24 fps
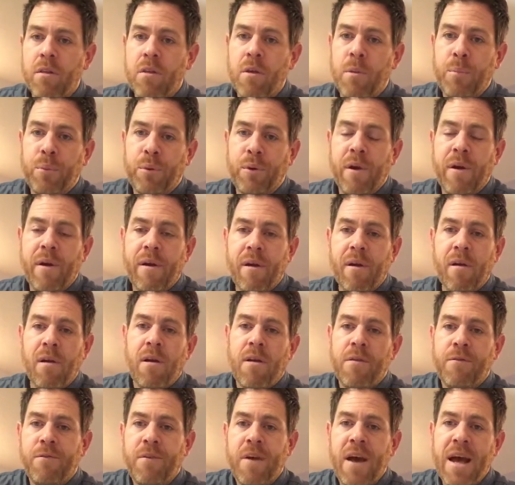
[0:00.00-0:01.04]
the
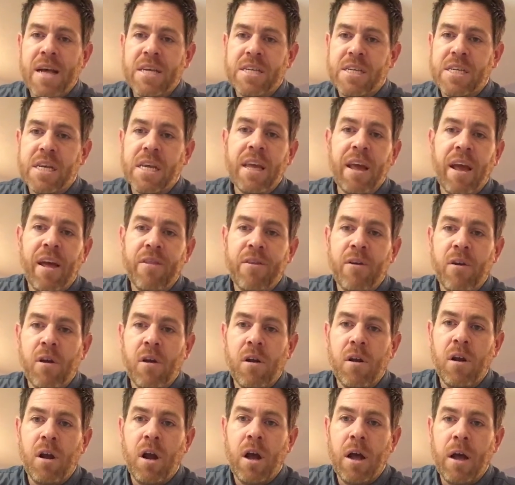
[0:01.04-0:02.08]
prayer and fast together.